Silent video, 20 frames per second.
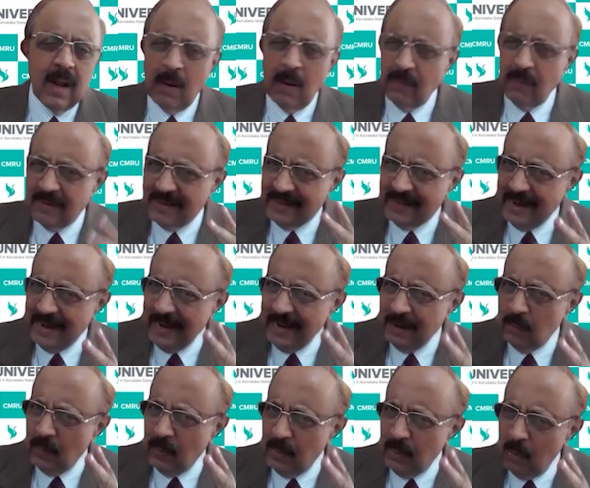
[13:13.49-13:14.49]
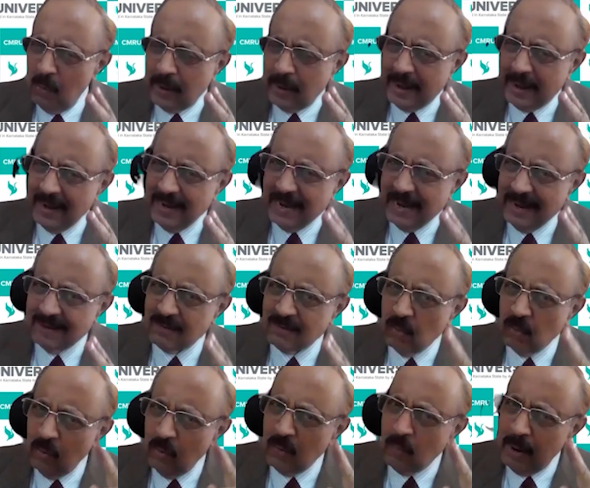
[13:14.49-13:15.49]
Now, second, one more
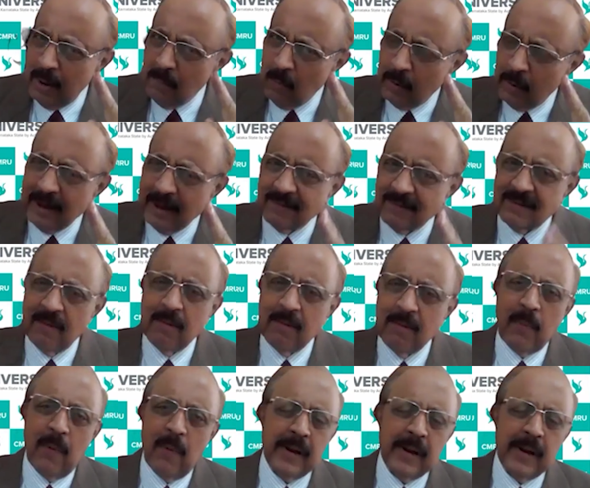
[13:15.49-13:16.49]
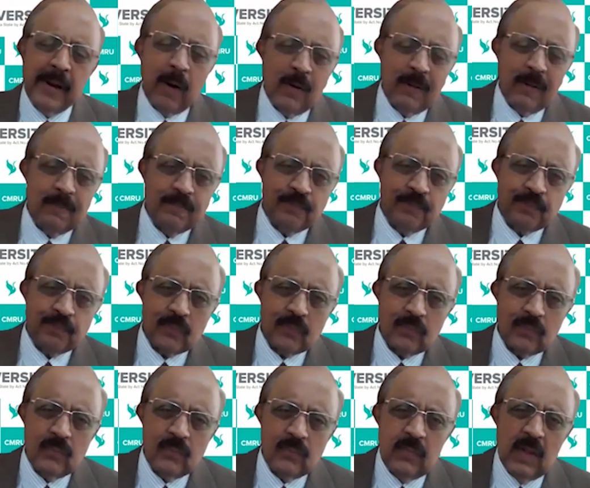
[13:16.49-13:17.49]
case, only one more case I will point out,
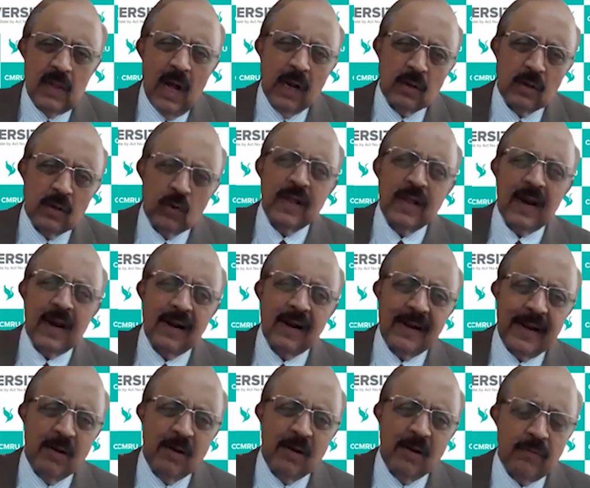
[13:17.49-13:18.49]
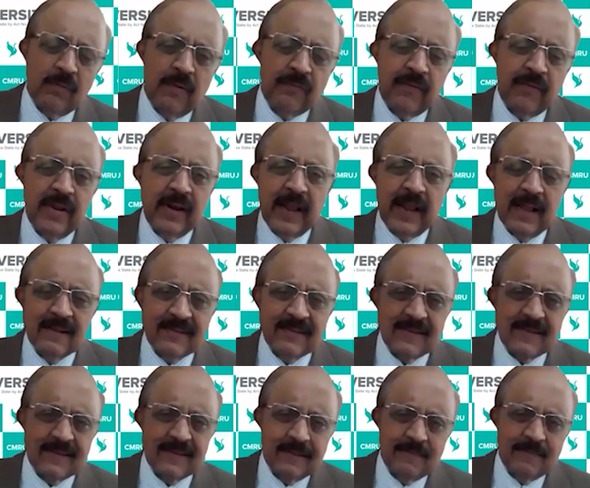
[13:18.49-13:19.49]
although there are 10 to 15
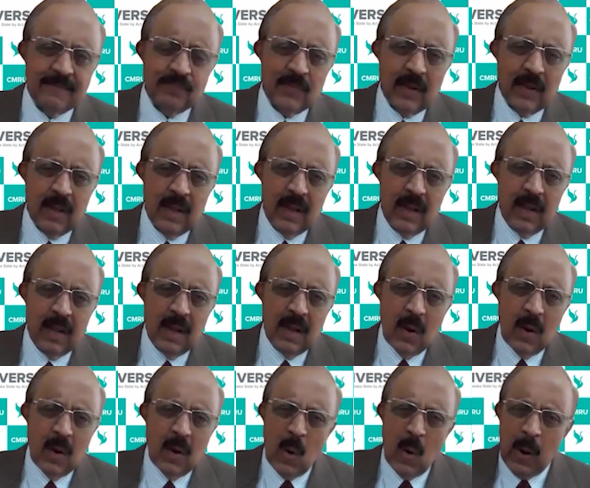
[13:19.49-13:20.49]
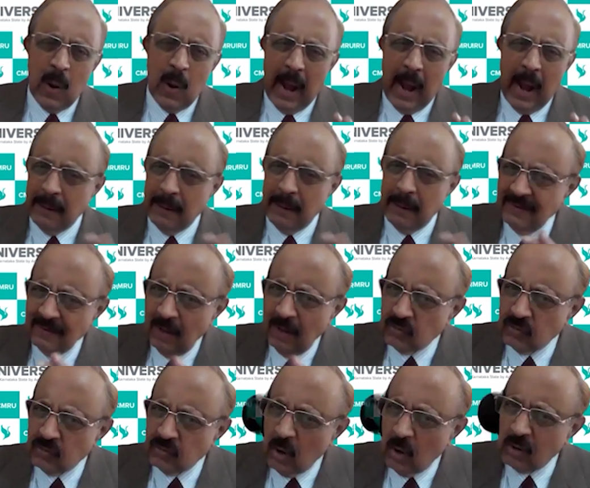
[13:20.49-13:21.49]
cases. And this is
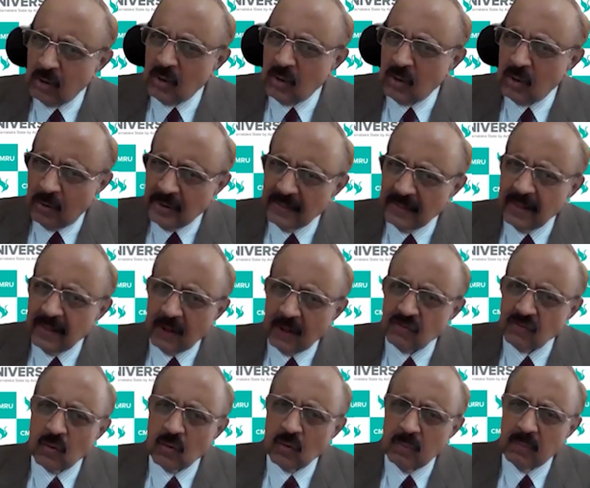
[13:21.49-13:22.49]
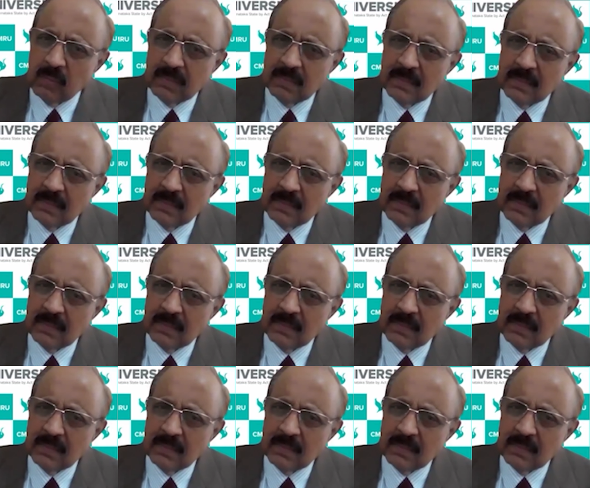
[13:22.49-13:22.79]
also not taught in the classroom.